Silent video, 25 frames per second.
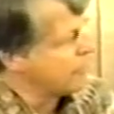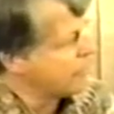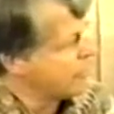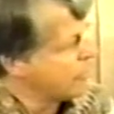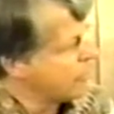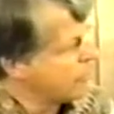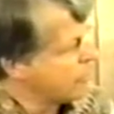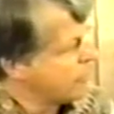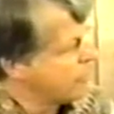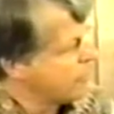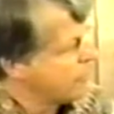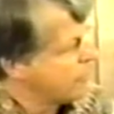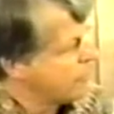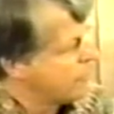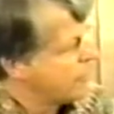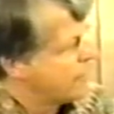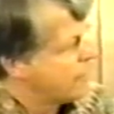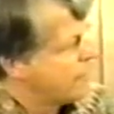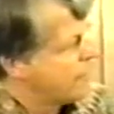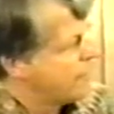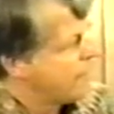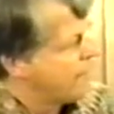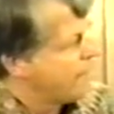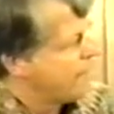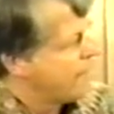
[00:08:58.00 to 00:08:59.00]
know.
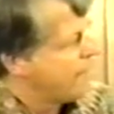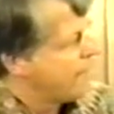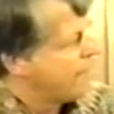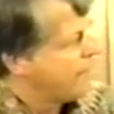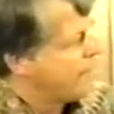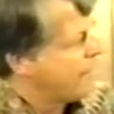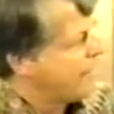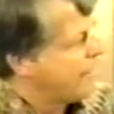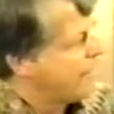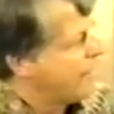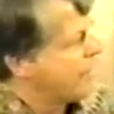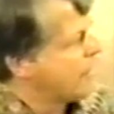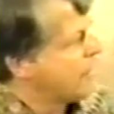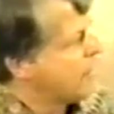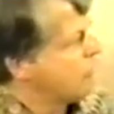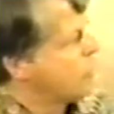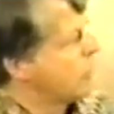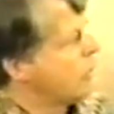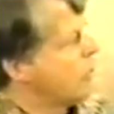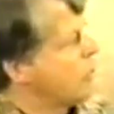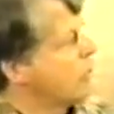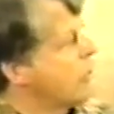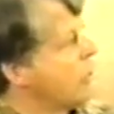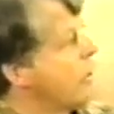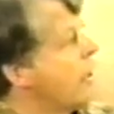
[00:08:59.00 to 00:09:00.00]
And it would
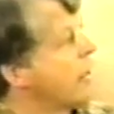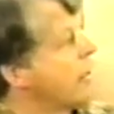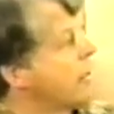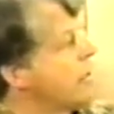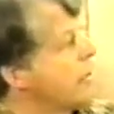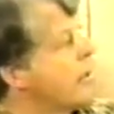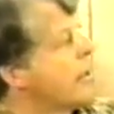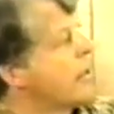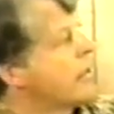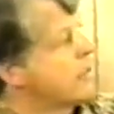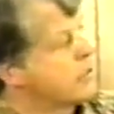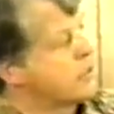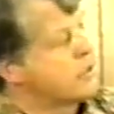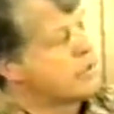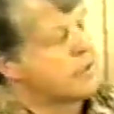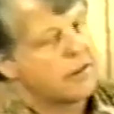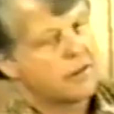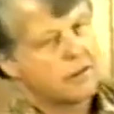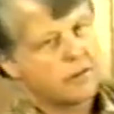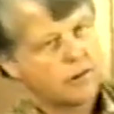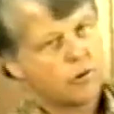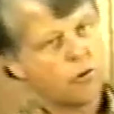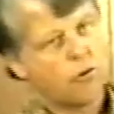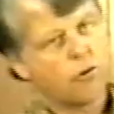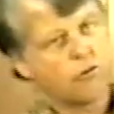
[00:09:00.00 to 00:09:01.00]
look like an accident.
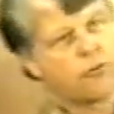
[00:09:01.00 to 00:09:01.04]
Of course,